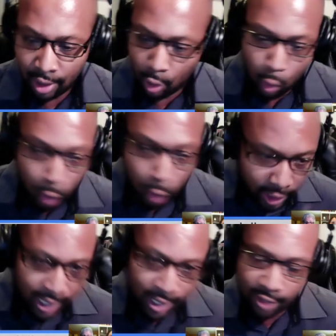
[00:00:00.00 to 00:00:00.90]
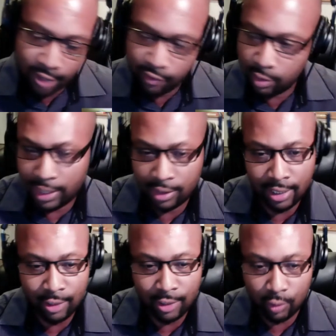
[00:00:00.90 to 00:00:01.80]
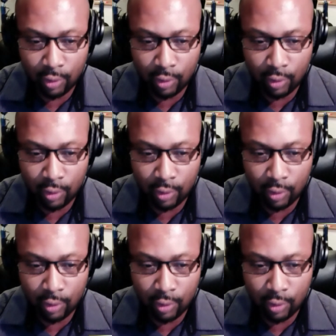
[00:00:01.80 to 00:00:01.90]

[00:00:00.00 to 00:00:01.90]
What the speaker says: coordinating everybody's schedule.